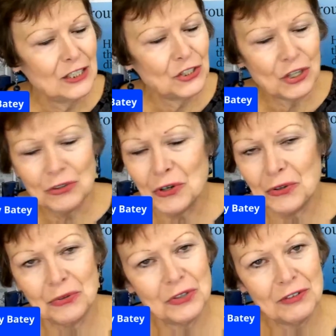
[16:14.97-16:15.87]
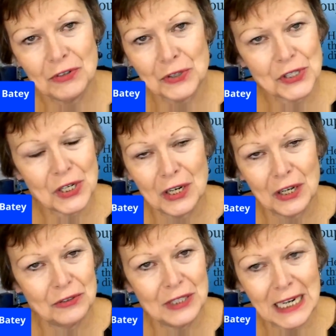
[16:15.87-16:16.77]
Don't go through divorce
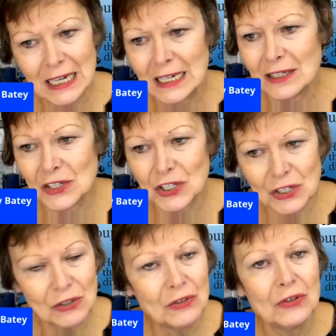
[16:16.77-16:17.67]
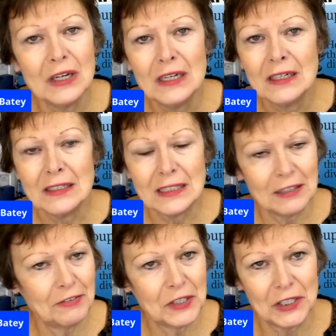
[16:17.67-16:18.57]
alone, it is too
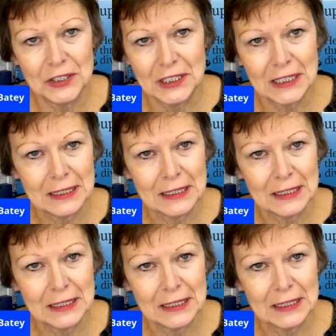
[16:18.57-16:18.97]
difficult.